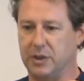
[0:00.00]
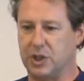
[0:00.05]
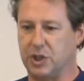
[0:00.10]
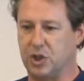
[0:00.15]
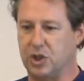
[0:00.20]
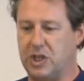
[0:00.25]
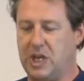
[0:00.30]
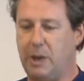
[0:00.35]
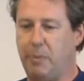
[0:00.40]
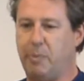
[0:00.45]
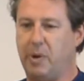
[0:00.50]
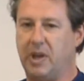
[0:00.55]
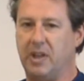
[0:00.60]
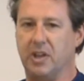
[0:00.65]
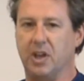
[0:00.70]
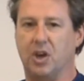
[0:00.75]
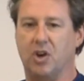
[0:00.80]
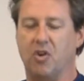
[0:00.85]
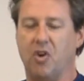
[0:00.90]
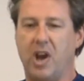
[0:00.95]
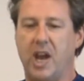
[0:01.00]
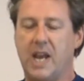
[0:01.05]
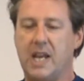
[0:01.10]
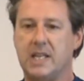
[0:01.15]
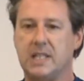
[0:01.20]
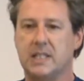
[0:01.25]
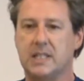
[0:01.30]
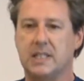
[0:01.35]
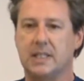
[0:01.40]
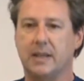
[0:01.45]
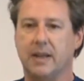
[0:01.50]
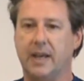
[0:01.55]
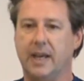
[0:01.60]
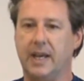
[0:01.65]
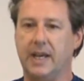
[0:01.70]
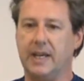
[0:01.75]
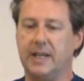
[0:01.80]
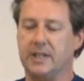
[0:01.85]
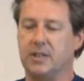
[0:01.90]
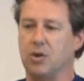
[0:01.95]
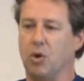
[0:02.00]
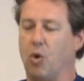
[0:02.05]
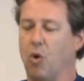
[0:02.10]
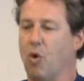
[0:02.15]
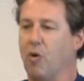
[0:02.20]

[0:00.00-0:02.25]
steeping the grains is